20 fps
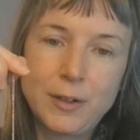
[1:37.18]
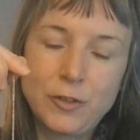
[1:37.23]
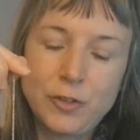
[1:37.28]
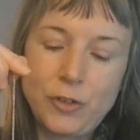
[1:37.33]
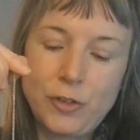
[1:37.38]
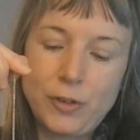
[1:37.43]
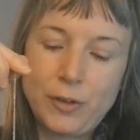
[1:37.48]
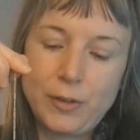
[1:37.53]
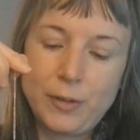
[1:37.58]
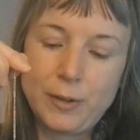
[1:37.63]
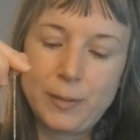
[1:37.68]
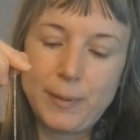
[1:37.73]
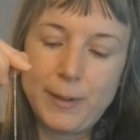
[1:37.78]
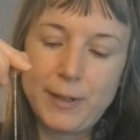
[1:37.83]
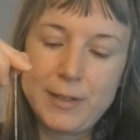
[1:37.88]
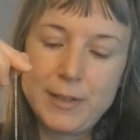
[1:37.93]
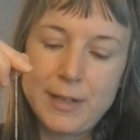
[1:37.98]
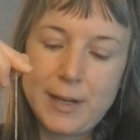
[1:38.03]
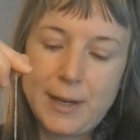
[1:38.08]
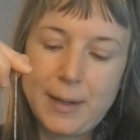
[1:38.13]
just a little bit
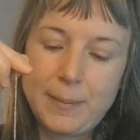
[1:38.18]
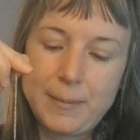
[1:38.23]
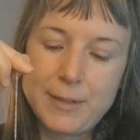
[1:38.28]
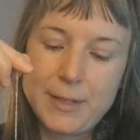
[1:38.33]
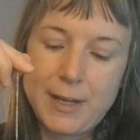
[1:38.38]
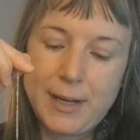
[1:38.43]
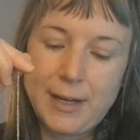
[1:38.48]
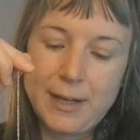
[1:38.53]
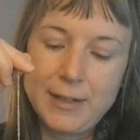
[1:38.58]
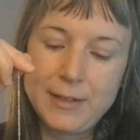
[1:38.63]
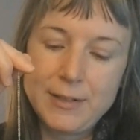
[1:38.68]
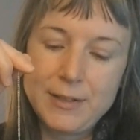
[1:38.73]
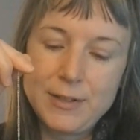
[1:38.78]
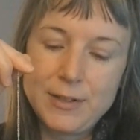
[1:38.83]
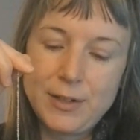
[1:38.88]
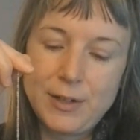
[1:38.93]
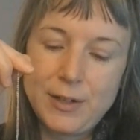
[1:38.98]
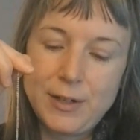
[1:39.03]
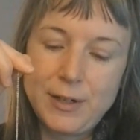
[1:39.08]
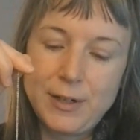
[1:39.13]
of time to
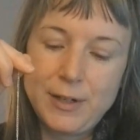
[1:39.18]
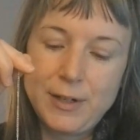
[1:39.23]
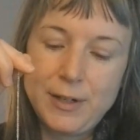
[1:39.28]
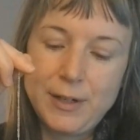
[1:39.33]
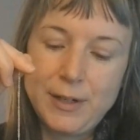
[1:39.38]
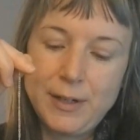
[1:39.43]
answer.